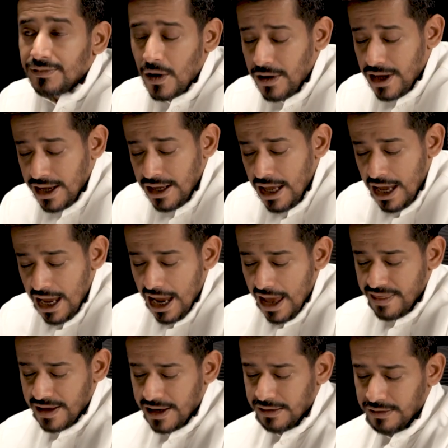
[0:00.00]
Okay,
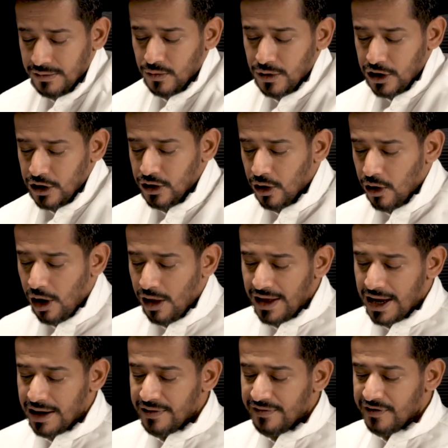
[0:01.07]
and then when you took all
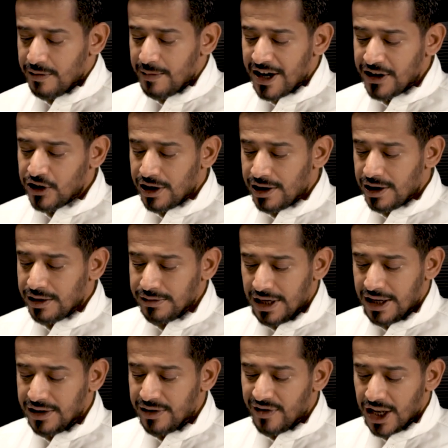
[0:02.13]
that information
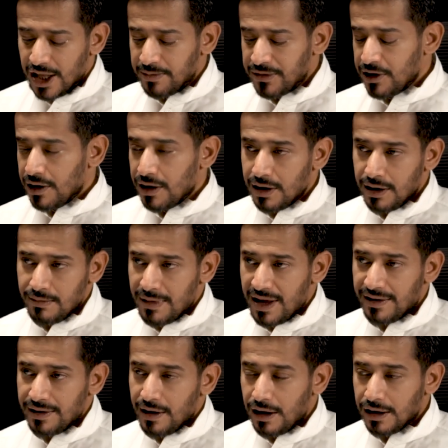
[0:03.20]
and developed your
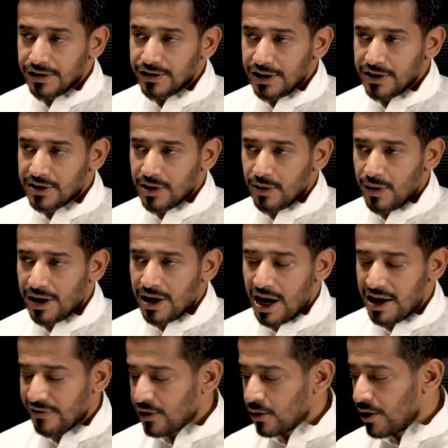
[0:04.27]
methodology, so what
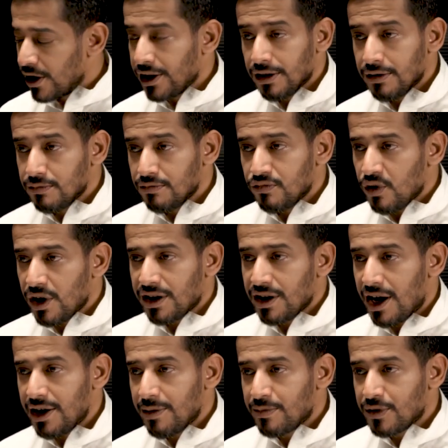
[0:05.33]
kind of curriculum, what
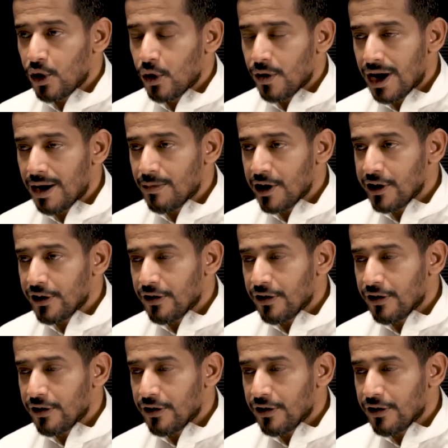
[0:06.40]
kind of program are you